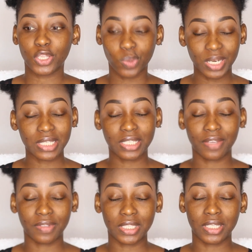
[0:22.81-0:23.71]

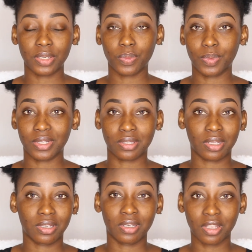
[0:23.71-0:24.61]
2017
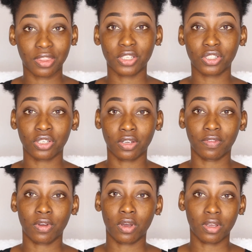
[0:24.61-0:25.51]
was nothing short
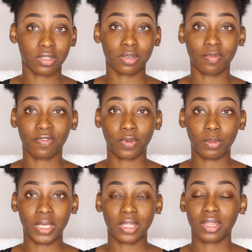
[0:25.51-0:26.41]
of awesome
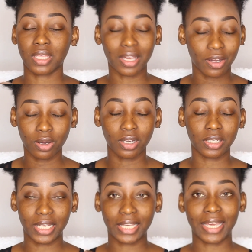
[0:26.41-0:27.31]
for me, thank
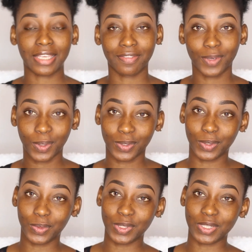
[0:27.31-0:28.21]
God. Like I give all the
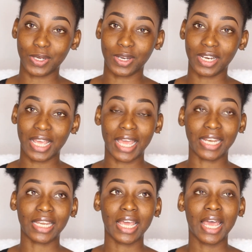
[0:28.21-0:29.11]
glory to God
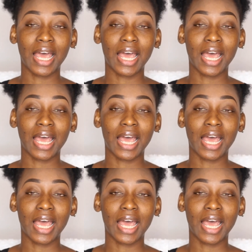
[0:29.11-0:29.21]
and